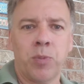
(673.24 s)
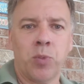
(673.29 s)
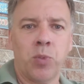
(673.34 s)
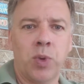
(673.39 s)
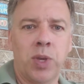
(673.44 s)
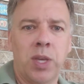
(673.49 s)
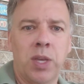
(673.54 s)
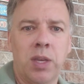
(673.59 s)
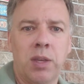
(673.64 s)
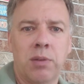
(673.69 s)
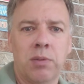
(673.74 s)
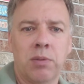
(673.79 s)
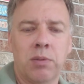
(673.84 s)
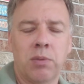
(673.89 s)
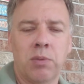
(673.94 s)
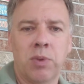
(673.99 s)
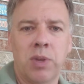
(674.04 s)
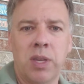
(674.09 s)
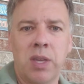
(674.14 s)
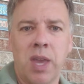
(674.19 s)
we
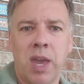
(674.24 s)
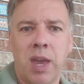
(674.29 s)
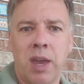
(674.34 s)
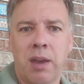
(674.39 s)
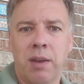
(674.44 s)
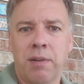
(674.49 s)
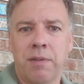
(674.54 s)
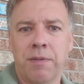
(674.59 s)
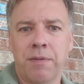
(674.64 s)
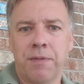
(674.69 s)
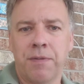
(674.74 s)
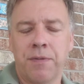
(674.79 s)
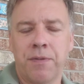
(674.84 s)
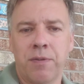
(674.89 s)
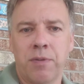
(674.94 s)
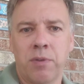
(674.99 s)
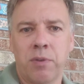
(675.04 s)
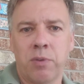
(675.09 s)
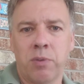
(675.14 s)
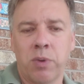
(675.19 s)
have
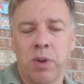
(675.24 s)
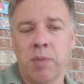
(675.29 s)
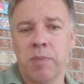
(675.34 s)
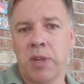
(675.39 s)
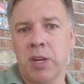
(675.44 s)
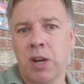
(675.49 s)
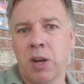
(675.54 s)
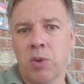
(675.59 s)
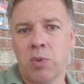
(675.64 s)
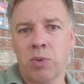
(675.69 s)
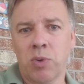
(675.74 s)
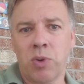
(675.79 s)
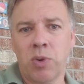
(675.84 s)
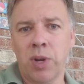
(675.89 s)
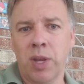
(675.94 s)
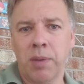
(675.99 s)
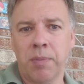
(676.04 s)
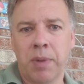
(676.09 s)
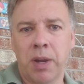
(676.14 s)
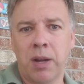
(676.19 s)
women are
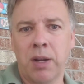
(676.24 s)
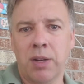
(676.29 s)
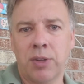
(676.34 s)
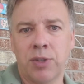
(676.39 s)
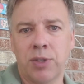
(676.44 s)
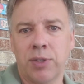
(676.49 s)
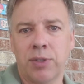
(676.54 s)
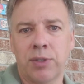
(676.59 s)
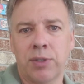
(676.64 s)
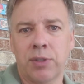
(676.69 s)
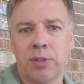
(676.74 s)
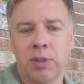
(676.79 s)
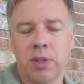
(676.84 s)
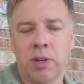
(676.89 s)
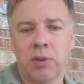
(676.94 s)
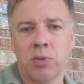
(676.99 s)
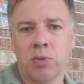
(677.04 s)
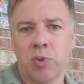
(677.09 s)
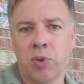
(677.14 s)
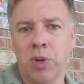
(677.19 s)
ruining marriages.
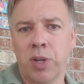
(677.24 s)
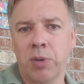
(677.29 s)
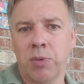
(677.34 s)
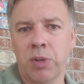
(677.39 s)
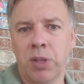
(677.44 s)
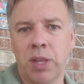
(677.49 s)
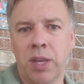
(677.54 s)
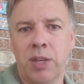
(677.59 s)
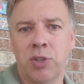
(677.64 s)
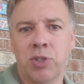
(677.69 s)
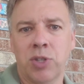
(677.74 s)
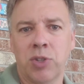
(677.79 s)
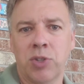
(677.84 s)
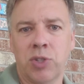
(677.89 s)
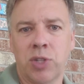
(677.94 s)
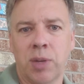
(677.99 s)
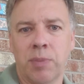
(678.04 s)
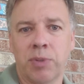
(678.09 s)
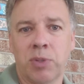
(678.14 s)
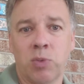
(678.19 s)
They're ruining
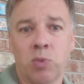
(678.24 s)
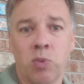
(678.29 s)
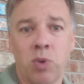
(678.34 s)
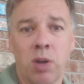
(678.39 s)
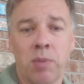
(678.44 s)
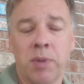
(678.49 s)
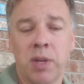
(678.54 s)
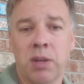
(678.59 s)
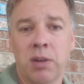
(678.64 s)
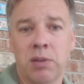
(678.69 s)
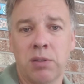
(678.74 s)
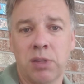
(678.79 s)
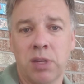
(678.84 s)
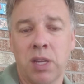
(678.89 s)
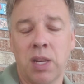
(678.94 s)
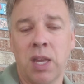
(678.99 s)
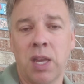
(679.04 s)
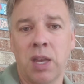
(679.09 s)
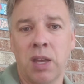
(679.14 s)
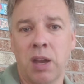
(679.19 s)
relationships. Women
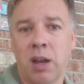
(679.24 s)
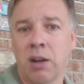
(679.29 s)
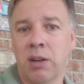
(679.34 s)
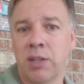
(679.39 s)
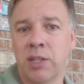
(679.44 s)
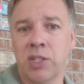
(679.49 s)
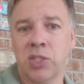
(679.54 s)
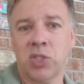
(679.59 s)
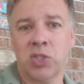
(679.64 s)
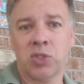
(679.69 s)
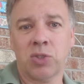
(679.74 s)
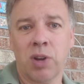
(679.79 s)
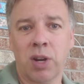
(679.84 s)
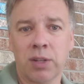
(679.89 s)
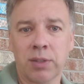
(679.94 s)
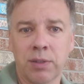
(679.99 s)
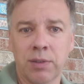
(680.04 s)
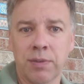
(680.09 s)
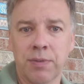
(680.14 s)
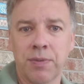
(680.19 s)
today are
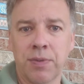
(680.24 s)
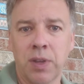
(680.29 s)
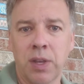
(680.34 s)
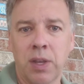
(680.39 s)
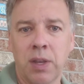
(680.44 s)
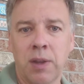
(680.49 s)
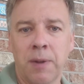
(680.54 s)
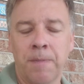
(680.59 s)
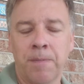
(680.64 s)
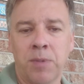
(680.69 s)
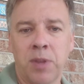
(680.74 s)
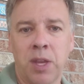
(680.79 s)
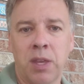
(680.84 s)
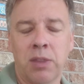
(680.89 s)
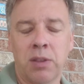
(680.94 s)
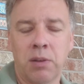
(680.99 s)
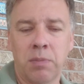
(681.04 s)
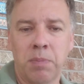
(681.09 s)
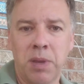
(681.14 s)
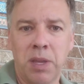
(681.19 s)
destructive,
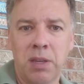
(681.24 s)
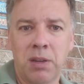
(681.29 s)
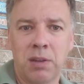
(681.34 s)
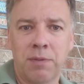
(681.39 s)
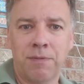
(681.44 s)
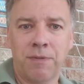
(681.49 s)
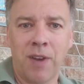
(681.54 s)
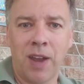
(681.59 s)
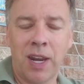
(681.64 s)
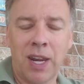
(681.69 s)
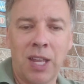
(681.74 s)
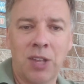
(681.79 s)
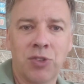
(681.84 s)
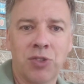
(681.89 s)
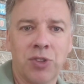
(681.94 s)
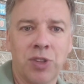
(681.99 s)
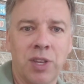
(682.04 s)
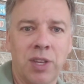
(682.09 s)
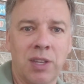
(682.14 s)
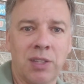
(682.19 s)
and they're being
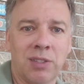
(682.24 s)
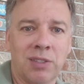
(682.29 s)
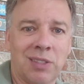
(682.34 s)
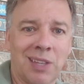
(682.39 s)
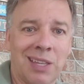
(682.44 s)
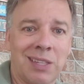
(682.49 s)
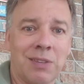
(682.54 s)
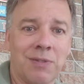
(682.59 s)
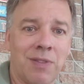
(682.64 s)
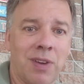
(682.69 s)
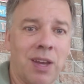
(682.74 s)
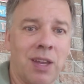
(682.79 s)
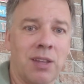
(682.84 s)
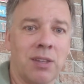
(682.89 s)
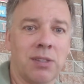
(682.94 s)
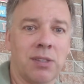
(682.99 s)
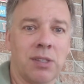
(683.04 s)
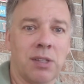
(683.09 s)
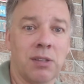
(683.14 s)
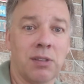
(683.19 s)
financially
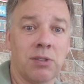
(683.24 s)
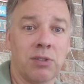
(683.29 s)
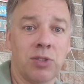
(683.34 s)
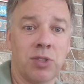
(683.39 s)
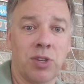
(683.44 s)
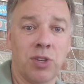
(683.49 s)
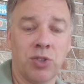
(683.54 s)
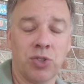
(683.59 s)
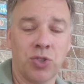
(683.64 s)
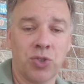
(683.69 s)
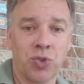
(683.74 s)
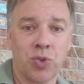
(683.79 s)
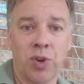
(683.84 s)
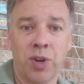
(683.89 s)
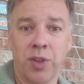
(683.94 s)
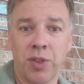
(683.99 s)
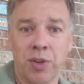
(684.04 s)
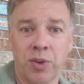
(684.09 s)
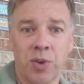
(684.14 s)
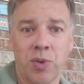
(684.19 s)
incentivized to
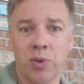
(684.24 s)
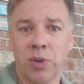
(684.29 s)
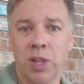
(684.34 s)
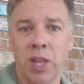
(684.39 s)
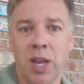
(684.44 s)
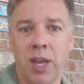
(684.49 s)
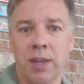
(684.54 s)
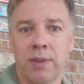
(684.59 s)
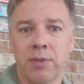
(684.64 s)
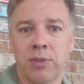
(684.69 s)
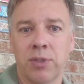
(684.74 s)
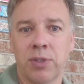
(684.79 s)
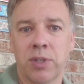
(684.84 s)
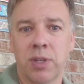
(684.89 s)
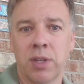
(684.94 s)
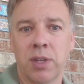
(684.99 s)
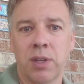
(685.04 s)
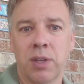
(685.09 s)
destroy their own lives.